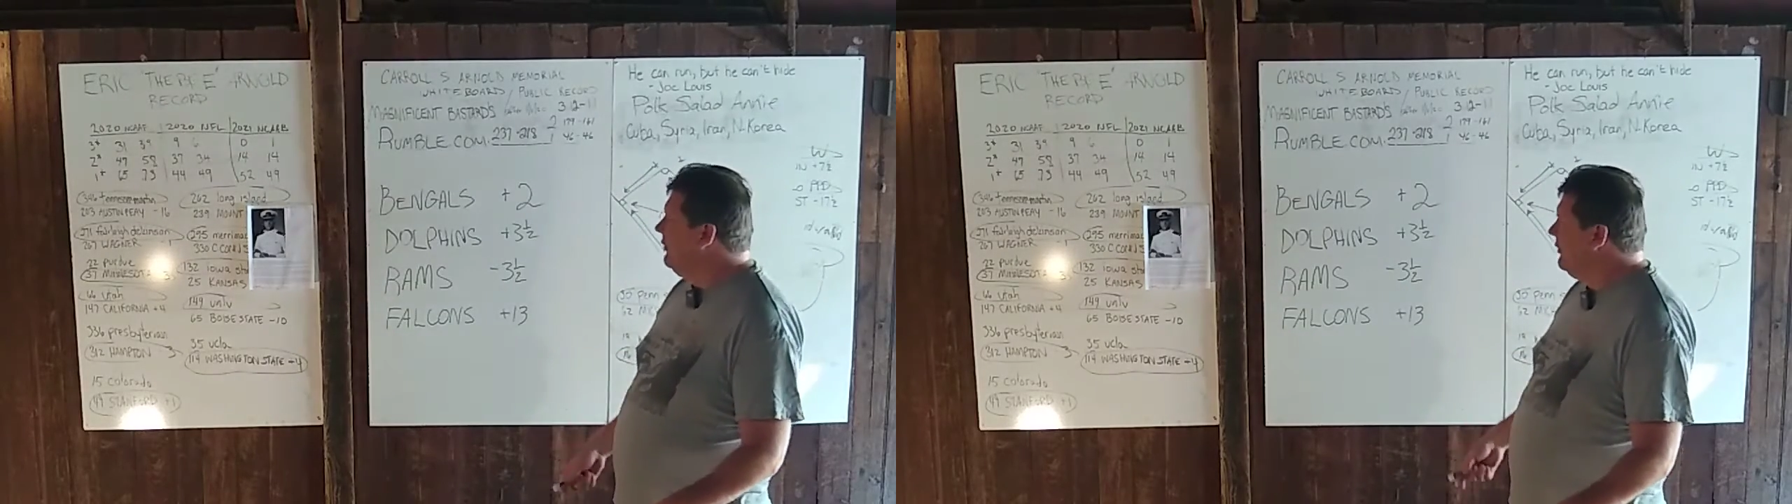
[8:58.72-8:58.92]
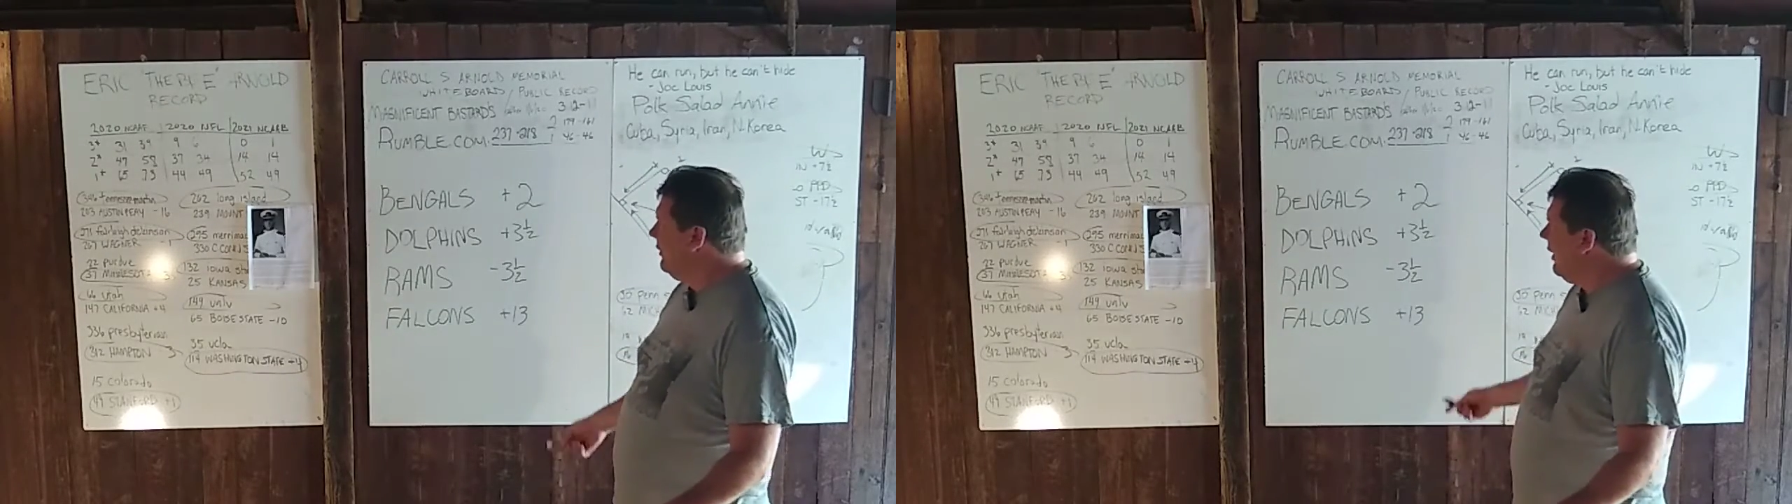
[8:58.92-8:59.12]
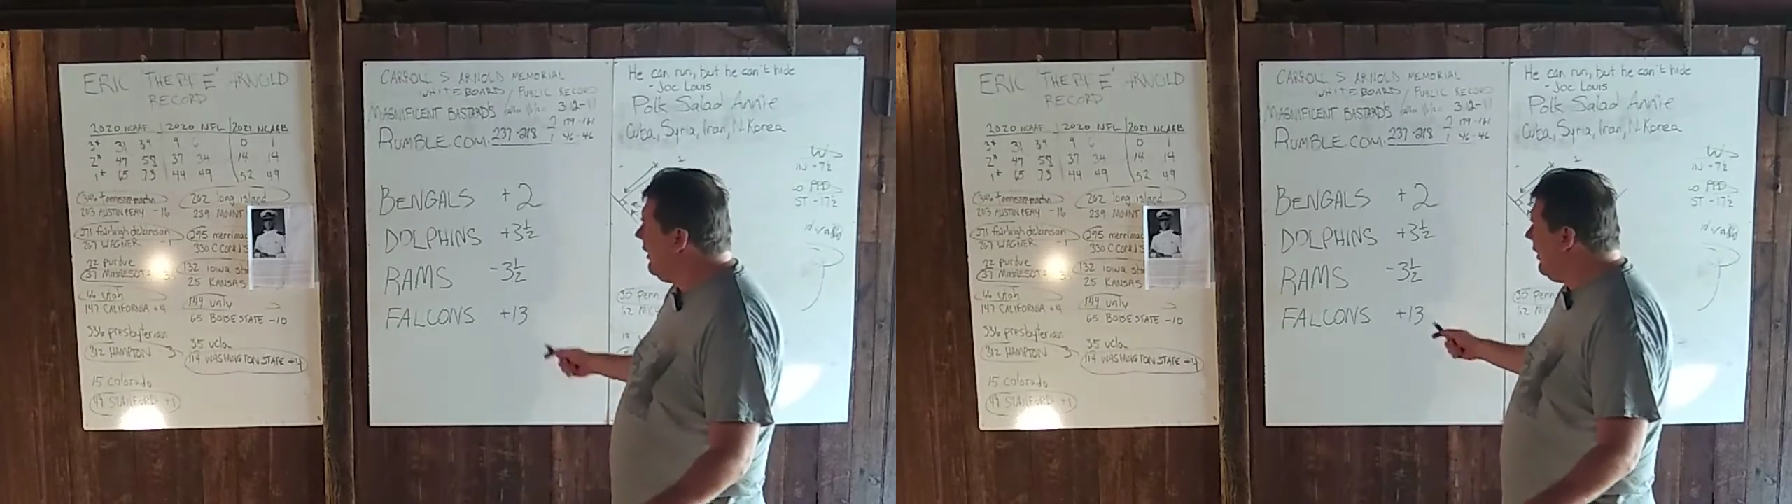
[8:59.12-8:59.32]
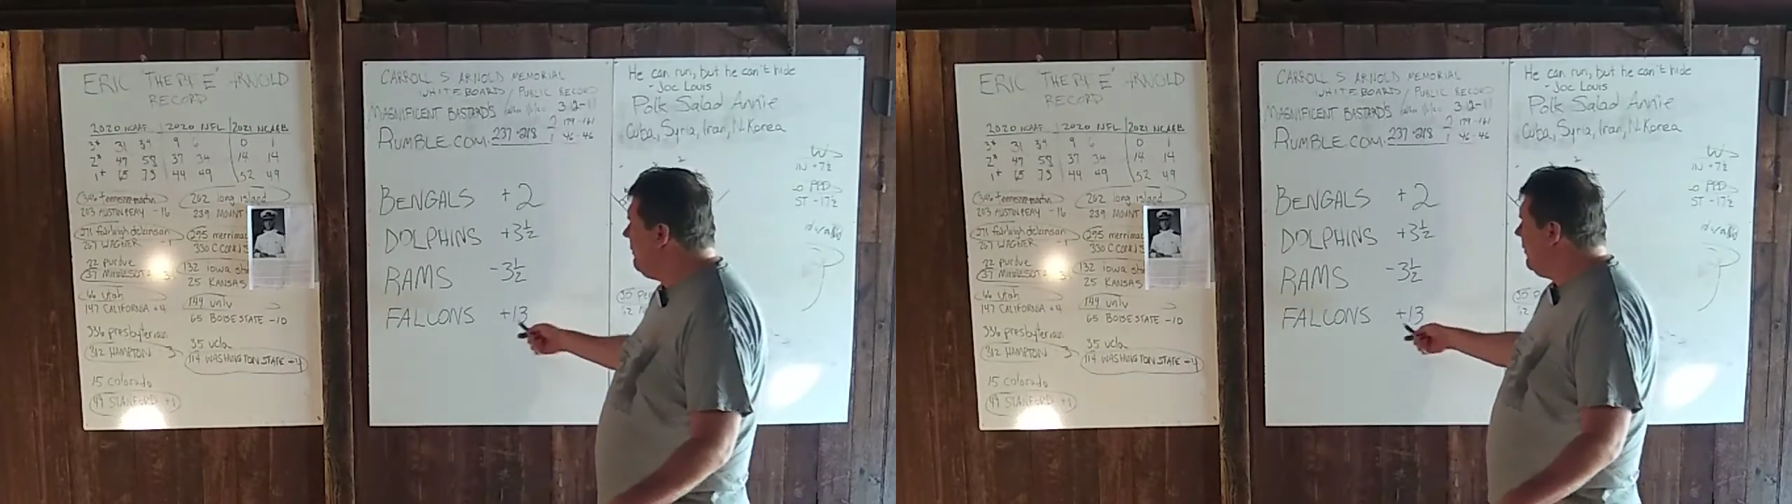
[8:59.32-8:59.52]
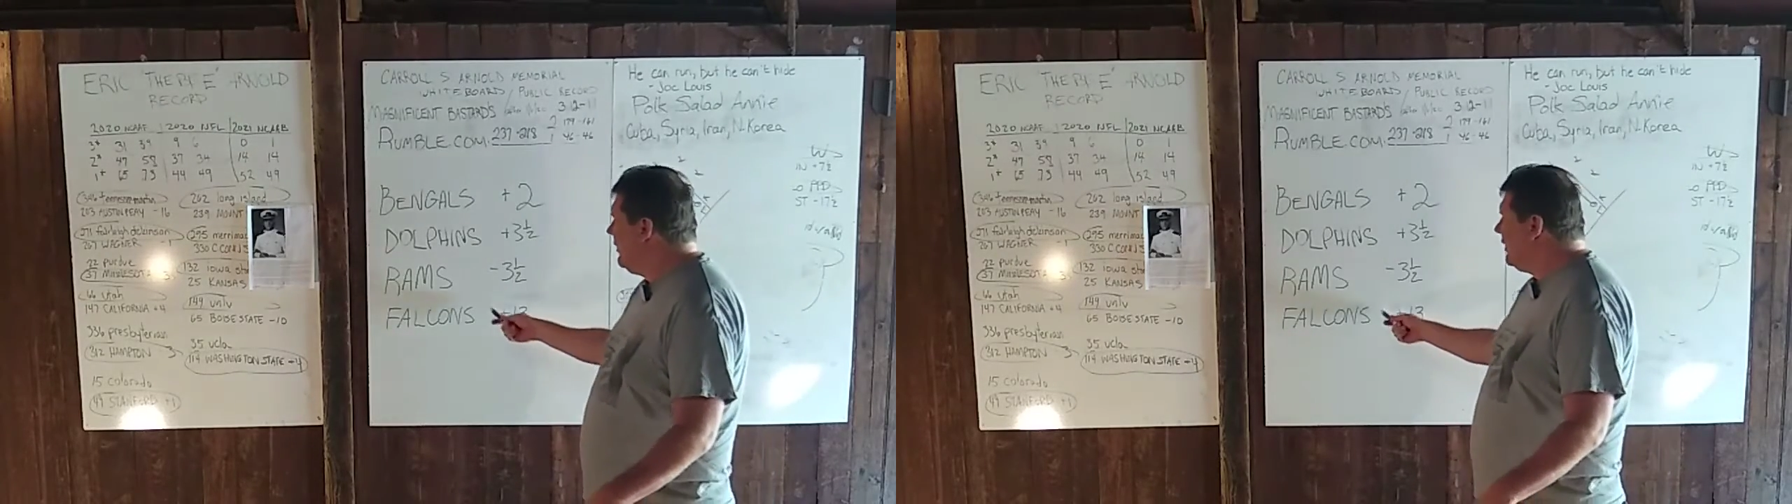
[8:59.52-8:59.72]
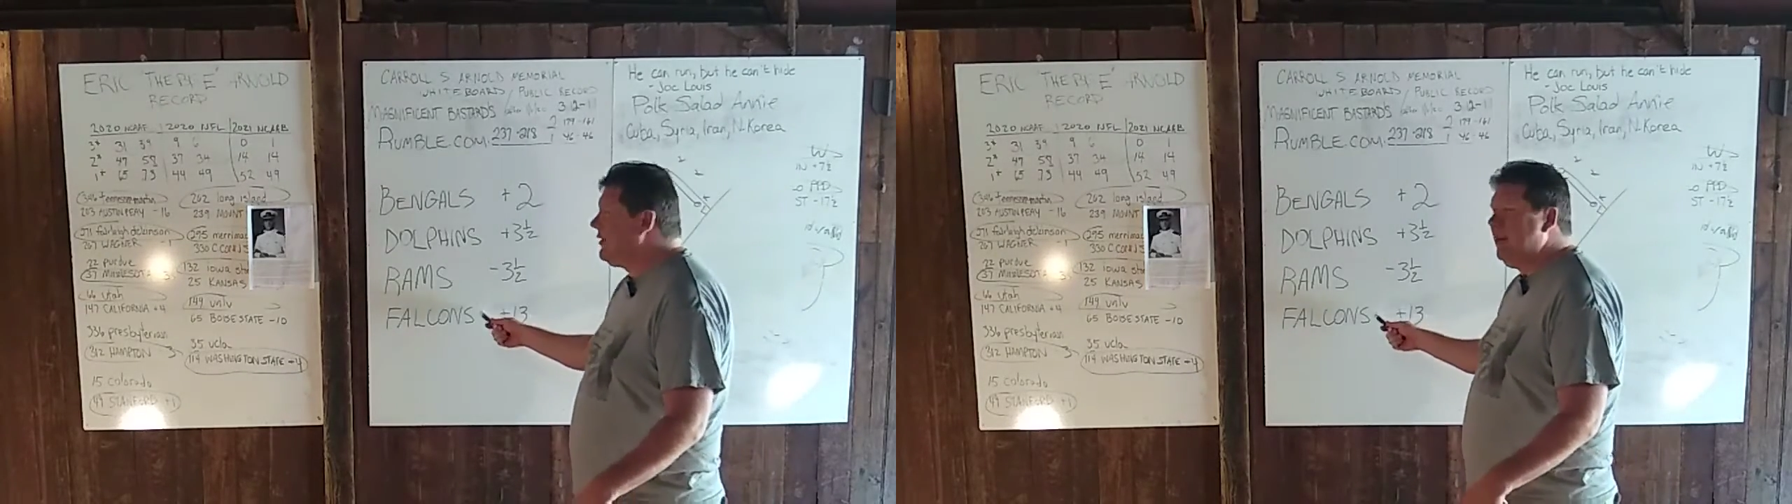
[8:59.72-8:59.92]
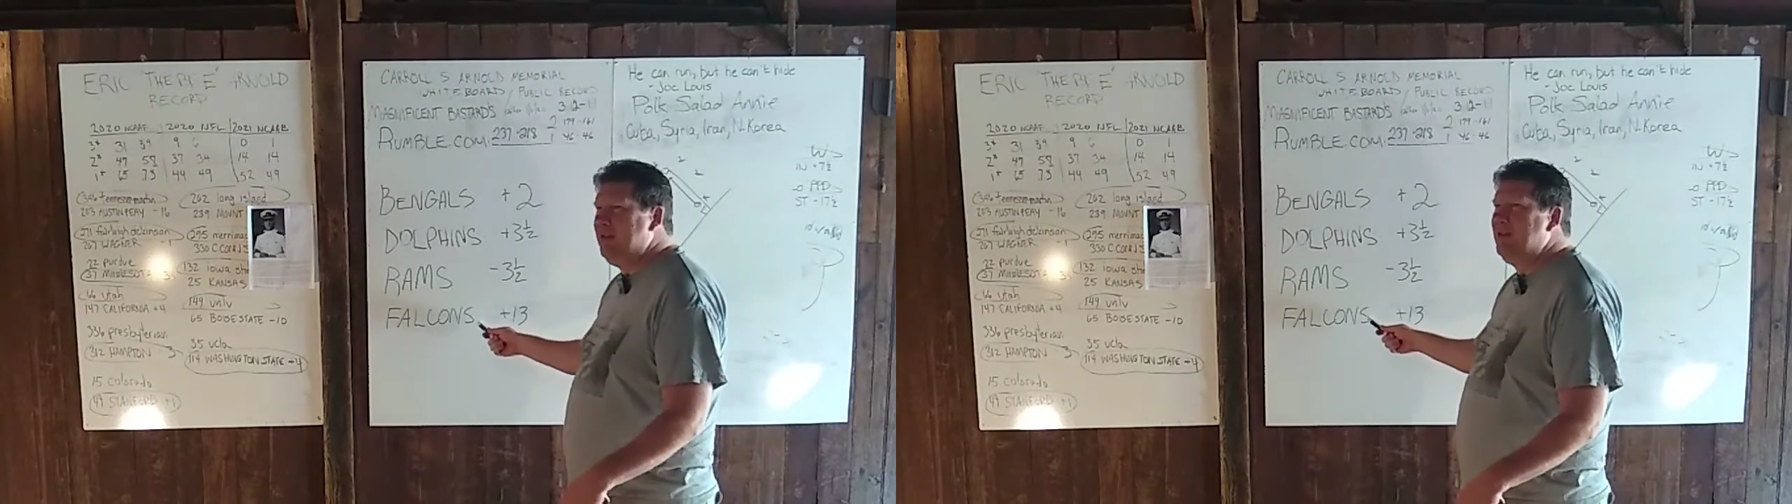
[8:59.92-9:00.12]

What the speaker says: this I predict this